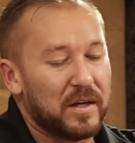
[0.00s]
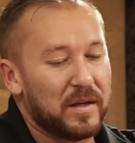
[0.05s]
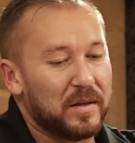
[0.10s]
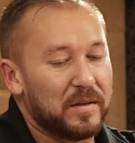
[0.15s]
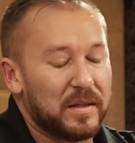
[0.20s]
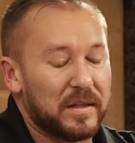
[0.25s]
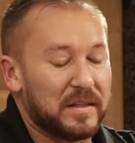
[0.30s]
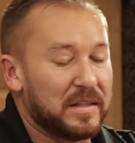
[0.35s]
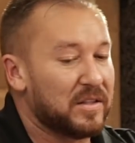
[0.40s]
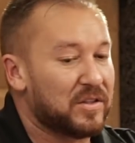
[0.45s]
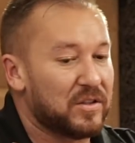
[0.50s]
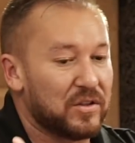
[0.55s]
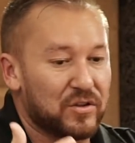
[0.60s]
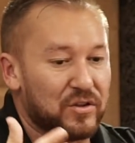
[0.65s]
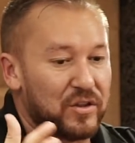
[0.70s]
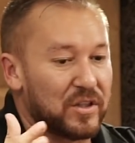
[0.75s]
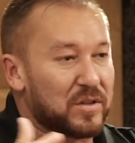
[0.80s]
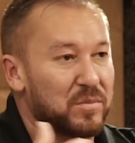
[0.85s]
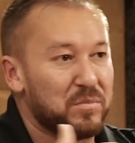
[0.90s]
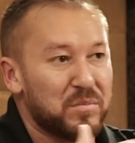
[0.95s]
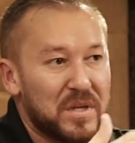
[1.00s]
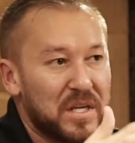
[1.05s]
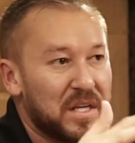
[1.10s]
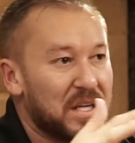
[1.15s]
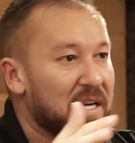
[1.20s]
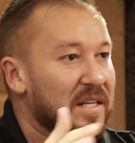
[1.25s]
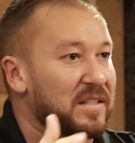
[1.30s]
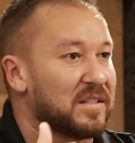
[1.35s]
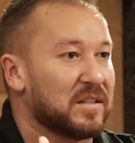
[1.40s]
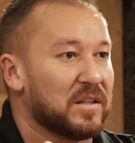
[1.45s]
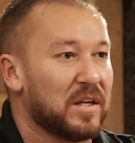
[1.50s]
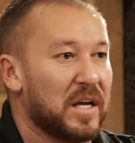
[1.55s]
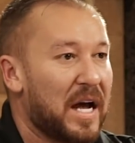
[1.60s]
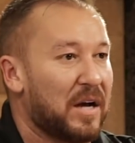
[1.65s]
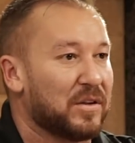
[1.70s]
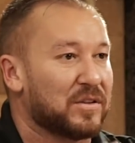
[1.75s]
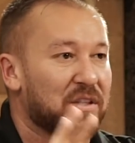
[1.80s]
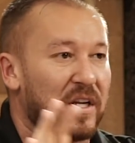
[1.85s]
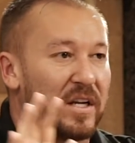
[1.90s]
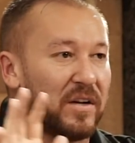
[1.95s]
and this is just me as an
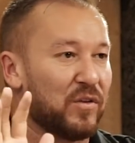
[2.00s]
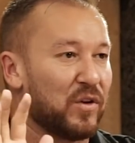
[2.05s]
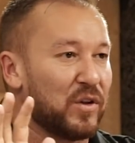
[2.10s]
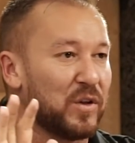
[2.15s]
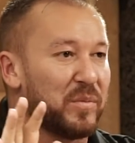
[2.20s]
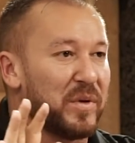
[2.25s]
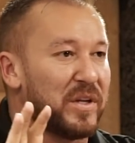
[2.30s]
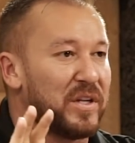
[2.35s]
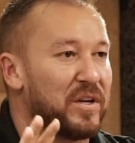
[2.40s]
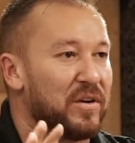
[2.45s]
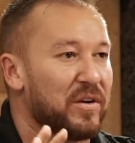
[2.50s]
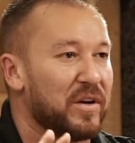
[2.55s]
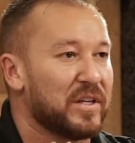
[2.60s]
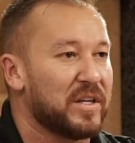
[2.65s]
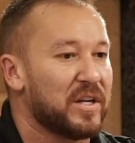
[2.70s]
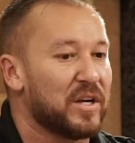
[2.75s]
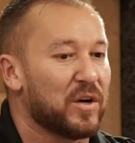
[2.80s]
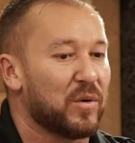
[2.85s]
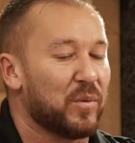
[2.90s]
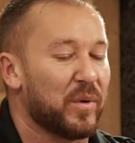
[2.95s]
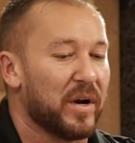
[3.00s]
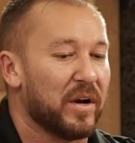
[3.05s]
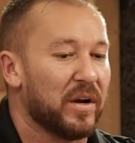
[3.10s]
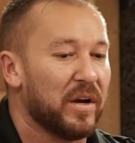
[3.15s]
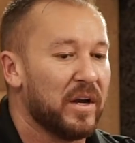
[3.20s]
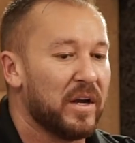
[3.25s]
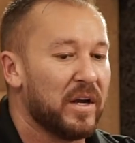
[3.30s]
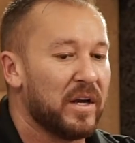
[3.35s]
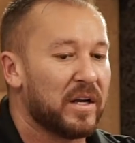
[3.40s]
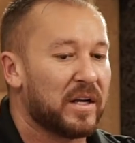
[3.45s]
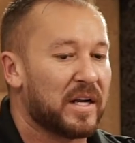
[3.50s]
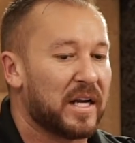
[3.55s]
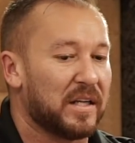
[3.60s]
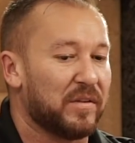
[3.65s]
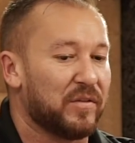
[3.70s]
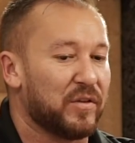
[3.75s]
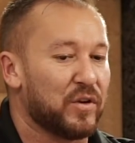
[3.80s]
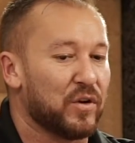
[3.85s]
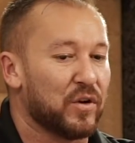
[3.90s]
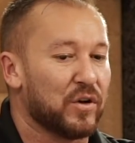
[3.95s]
outsider, I've only been here a year, where kind
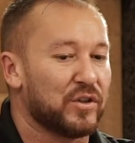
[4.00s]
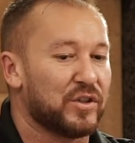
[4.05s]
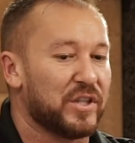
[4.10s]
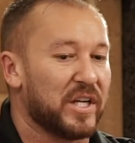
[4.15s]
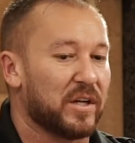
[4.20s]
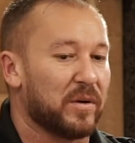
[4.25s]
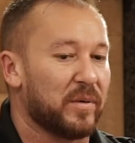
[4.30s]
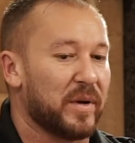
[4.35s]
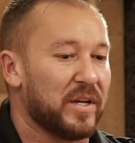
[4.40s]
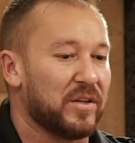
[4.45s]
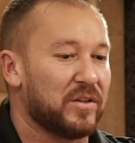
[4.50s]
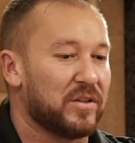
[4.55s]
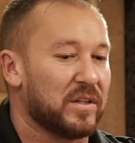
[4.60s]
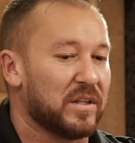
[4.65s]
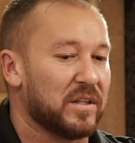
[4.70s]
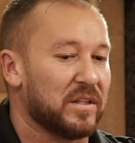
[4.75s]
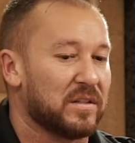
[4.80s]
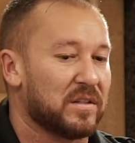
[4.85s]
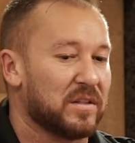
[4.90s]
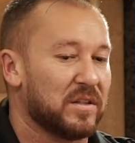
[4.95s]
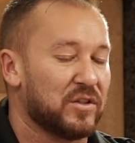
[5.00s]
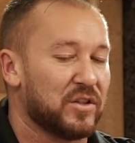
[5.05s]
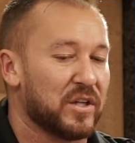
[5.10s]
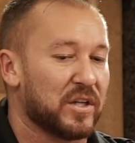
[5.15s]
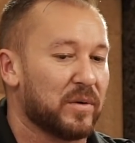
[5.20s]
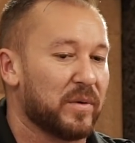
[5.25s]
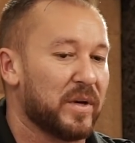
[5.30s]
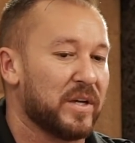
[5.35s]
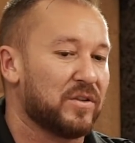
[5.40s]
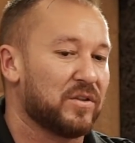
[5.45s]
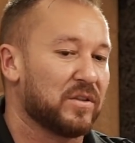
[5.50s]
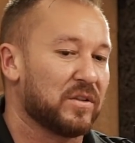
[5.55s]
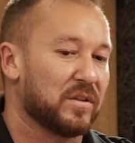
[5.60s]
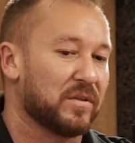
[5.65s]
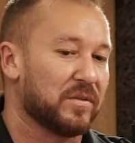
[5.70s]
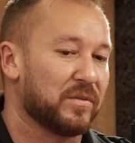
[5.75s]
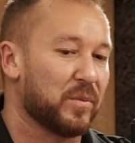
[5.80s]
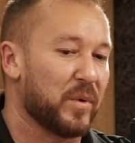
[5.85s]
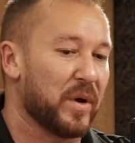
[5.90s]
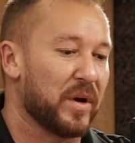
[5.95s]
of your generation is the generation
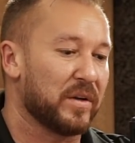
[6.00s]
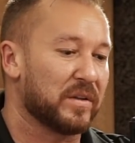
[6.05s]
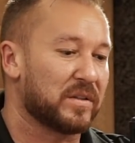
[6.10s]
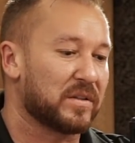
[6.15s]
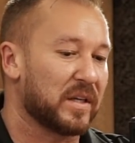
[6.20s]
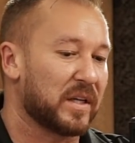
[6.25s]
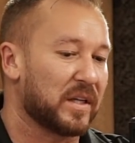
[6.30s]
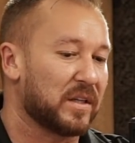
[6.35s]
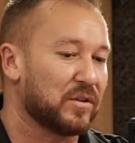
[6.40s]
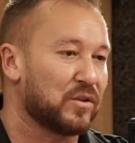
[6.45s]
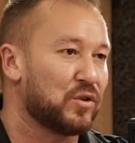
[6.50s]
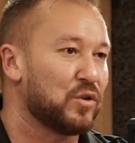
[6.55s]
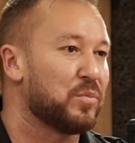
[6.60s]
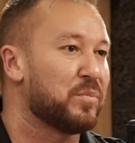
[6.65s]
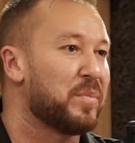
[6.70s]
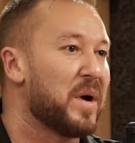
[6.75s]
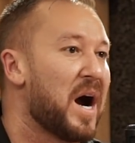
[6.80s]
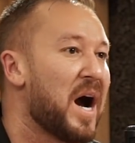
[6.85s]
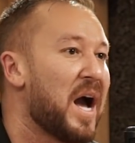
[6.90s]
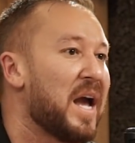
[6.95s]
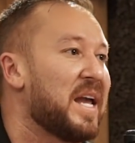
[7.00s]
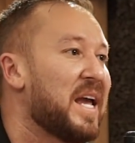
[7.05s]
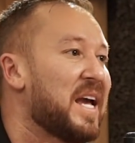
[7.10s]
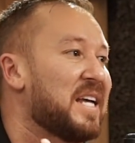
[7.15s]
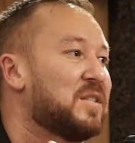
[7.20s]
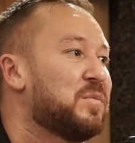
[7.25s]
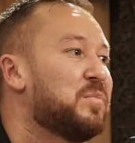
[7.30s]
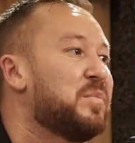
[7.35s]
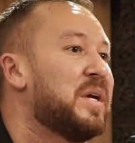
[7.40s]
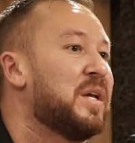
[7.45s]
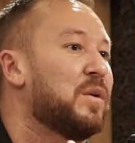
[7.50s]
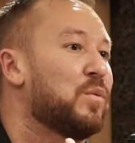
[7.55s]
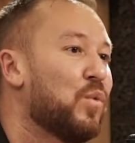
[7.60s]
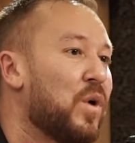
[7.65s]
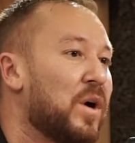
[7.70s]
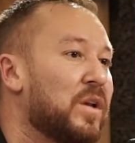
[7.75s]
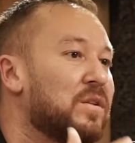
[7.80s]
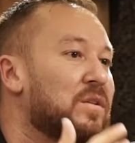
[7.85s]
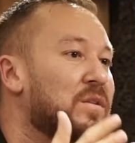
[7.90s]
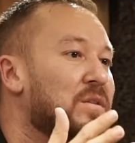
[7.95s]
of where it's like Dubai has been
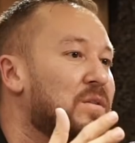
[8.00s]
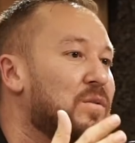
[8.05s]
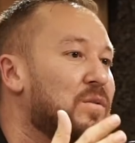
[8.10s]
what